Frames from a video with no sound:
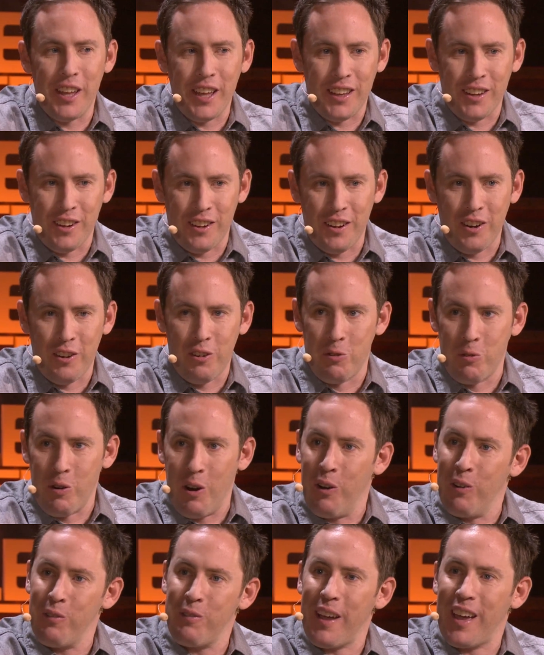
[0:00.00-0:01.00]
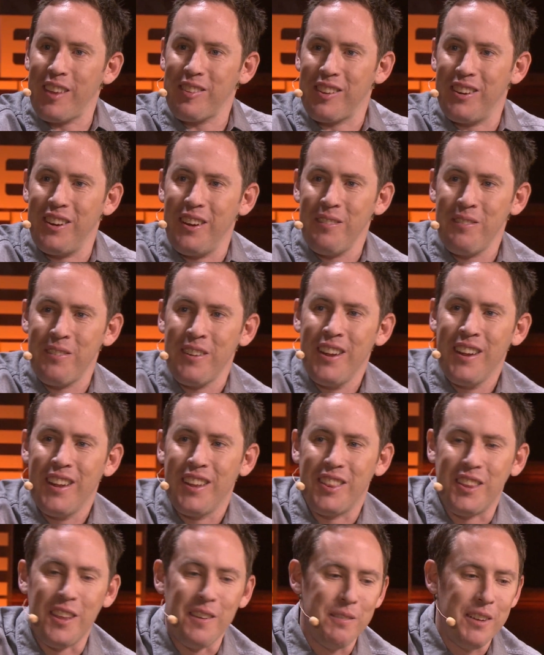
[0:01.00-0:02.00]
like grow fast enough,
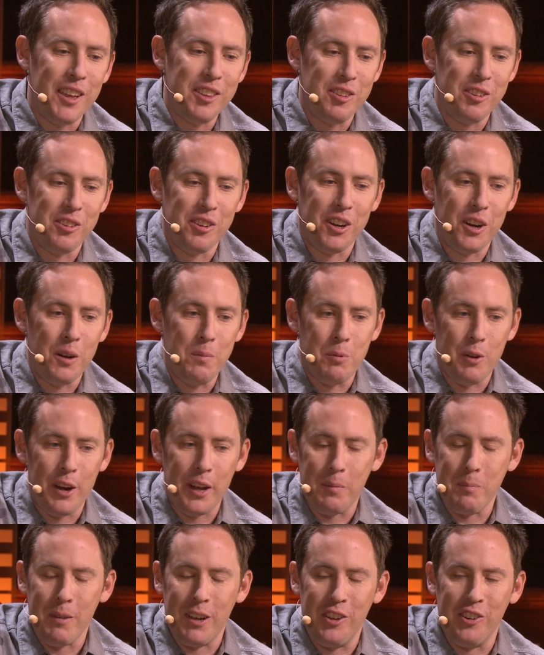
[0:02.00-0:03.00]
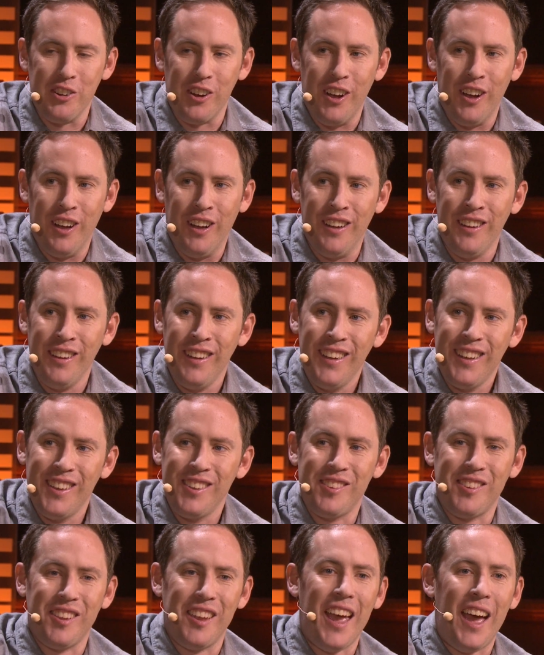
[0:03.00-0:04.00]
the investors are going to break my jaw
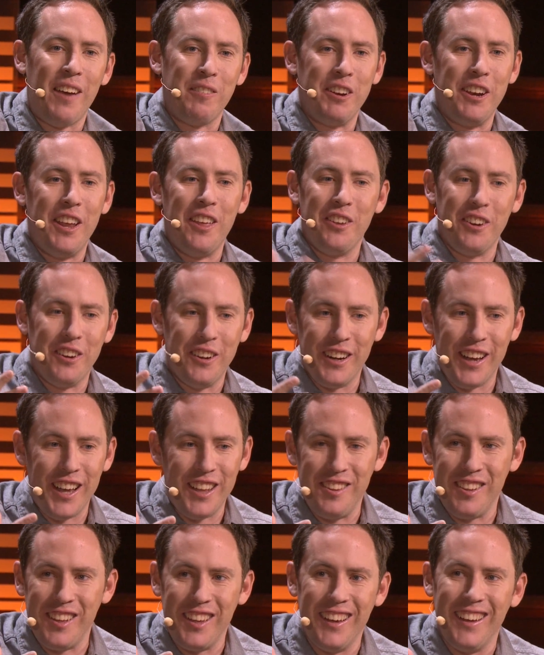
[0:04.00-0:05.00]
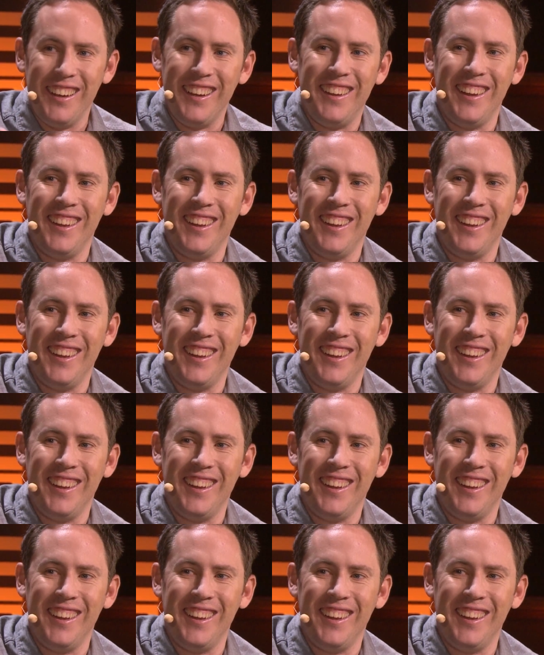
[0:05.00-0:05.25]
to have another good idea.